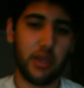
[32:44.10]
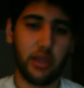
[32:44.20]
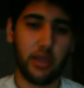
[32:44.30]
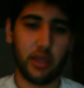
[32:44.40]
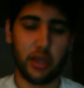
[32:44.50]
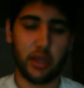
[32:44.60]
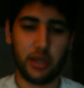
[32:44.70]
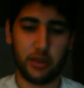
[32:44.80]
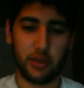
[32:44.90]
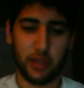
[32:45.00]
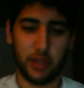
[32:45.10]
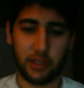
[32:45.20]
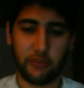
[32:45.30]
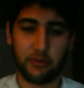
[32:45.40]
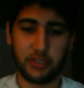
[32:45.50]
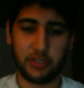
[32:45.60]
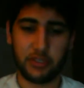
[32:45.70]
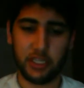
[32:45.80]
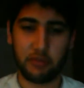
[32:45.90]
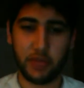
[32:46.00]
and thank you for seeing
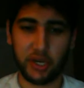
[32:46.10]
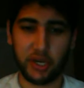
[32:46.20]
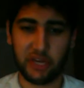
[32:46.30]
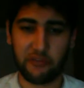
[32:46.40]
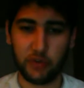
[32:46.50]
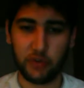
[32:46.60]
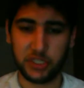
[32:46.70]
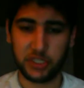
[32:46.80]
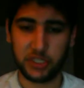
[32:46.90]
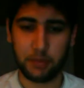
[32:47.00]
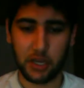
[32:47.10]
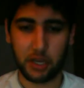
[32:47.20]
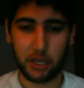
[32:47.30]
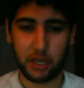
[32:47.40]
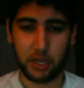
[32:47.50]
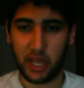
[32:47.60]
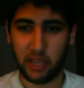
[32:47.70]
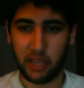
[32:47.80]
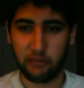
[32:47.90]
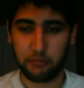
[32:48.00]
my very first
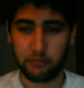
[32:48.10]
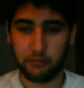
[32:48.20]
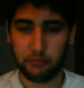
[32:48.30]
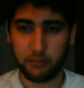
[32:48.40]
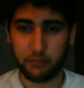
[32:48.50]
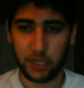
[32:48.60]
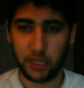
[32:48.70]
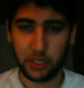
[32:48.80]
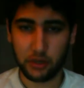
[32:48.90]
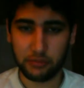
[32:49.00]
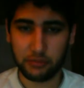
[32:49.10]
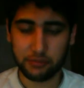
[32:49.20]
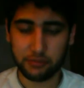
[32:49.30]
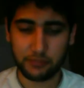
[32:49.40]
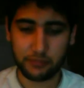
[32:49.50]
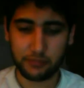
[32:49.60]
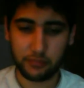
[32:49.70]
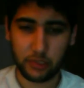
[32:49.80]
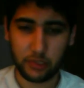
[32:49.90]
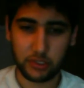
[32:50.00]
live video.
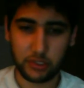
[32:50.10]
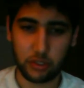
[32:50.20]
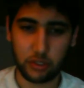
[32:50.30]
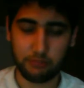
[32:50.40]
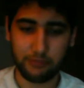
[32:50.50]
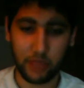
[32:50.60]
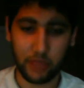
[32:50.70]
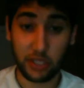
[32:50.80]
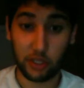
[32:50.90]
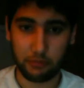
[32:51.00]
So thank you.